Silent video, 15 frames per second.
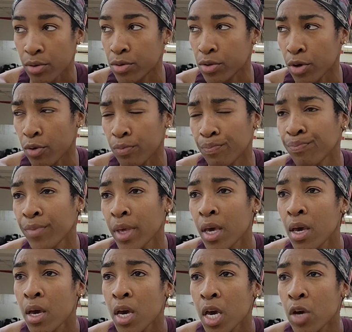So
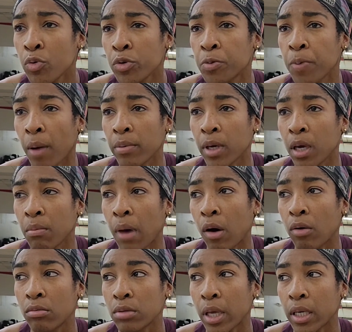it was probably
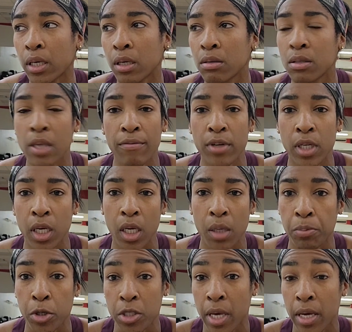about like
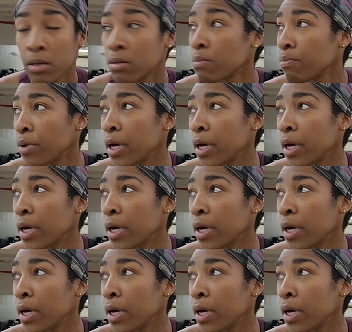70%.